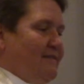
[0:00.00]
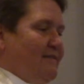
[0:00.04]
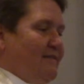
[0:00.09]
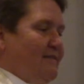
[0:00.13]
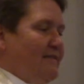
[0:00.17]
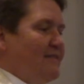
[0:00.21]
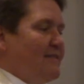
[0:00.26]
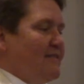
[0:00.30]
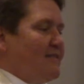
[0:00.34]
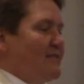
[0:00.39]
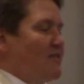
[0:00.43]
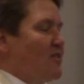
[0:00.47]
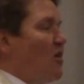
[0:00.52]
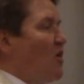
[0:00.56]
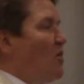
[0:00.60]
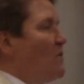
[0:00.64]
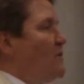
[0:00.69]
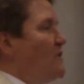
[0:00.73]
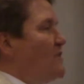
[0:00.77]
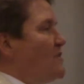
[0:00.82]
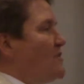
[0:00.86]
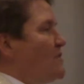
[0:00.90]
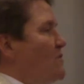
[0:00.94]
this is
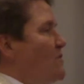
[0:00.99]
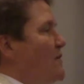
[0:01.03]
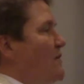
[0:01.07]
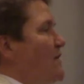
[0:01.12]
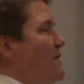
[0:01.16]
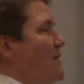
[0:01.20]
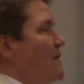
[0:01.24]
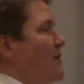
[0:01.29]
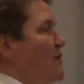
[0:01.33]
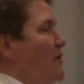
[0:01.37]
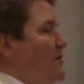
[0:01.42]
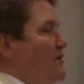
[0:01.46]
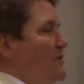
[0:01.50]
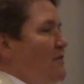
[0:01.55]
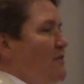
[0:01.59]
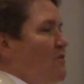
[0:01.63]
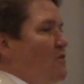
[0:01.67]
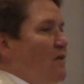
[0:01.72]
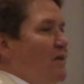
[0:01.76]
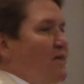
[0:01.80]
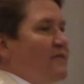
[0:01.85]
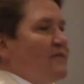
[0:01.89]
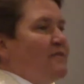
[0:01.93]
always
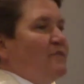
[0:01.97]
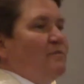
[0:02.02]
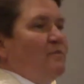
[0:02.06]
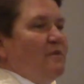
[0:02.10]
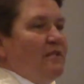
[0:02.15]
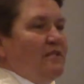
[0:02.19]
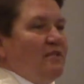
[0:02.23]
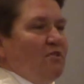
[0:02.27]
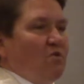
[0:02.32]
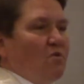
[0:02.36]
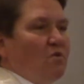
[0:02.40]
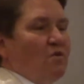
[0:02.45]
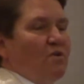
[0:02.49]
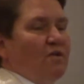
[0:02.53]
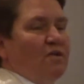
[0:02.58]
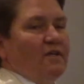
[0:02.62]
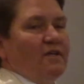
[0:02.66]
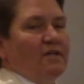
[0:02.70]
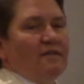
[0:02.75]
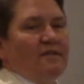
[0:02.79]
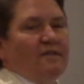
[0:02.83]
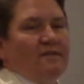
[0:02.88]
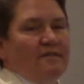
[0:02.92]
going to be
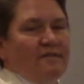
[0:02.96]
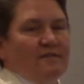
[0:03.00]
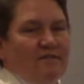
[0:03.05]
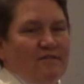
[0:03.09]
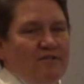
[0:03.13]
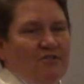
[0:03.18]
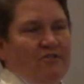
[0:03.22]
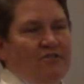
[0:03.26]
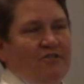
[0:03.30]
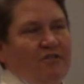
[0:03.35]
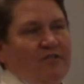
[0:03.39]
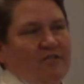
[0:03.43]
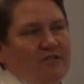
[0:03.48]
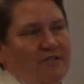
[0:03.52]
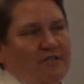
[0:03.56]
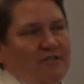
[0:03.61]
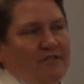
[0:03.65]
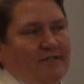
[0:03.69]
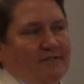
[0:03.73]
your church.